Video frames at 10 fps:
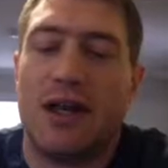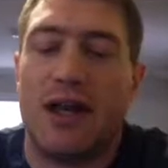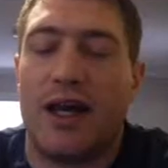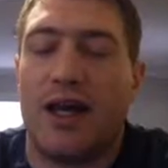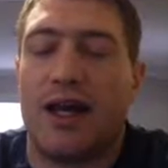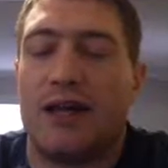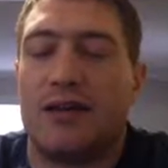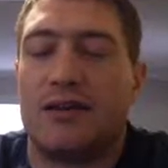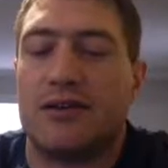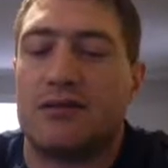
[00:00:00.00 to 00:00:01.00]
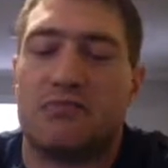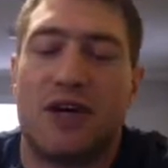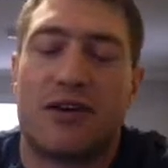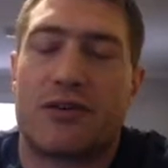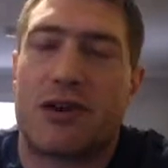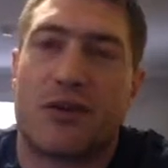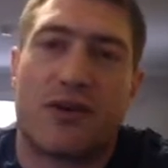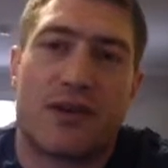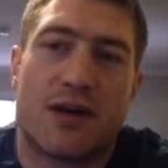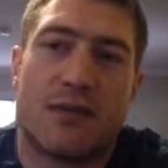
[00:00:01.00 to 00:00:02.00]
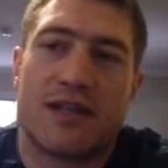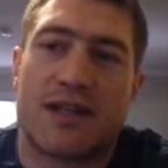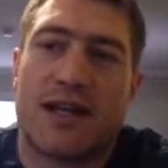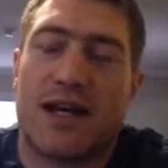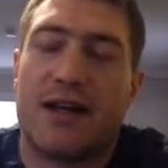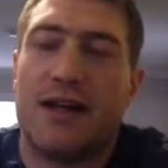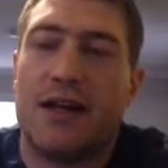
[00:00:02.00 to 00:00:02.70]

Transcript: and Under Armour, companies like that.